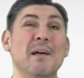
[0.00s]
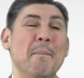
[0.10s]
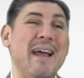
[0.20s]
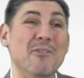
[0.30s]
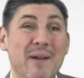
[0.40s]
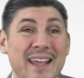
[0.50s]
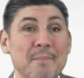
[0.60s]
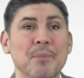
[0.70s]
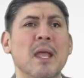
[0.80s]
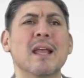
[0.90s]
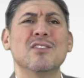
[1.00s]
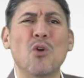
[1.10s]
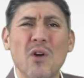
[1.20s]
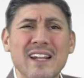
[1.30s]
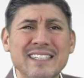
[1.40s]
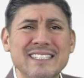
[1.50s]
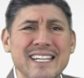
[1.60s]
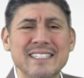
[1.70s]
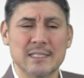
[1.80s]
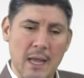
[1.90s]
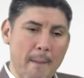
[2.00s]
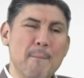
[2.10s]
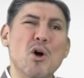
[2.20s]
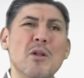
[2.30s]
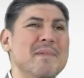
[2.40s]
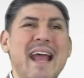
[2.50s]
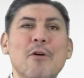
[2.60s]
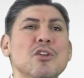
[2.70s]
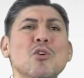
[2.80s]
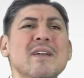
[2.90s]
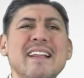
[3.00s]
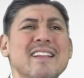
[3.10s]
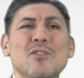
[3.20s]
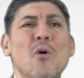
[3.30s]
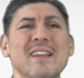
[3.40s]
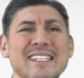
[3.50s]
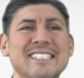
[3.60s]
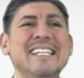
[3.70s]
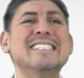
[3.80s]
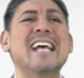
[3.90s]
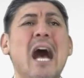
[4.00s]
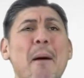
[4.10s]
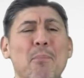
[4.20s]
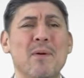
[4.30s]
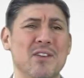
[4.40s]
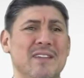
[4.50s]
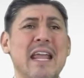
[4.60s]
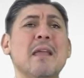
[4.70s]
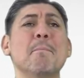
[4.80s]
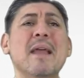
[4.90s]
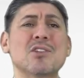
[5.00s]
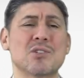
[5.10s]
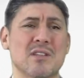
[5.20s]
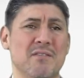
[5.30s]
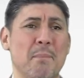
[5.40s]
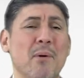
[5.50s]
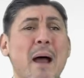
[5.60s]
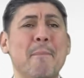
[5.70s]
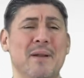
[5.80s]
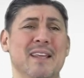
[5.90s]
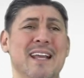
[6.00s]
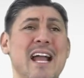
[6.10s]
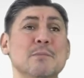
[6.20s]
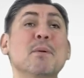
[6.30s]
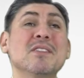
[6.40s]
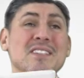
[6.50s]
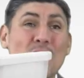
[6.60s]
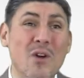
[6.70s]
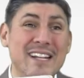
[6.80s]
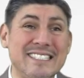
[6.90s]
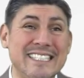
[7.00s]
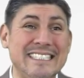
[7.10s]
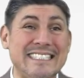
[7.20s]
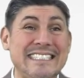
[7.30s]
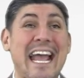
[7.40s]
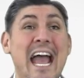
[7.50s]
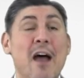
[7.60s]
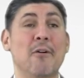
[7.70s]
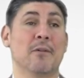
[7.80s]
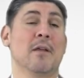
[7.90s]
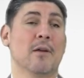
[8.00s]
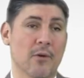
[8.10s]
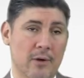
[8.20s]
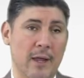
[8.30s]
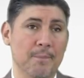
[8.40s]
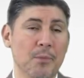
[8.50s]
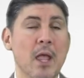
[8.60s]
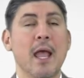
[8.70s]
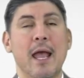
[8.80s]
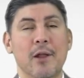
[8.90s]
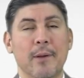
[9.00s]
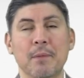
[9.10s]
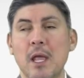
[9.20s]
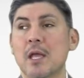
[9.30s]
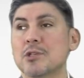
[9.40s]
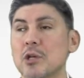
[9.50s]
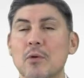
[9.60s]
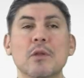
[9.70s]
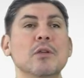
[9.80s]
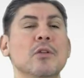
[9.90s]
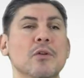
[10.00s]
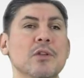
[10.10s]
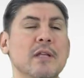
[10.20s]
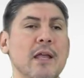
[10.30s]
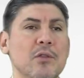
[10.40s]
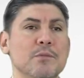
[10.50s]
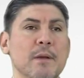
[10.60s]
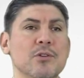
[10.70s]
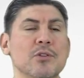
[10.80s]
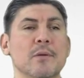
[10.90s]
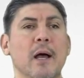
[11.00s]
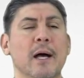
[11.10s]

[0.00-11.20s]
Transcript: By the way, toilet seats, put them down. You don't need the toilet seats up when you're taking pictures of the property, you guys. Put the toilet seats down, okay? Anyway, so, you take those pictures.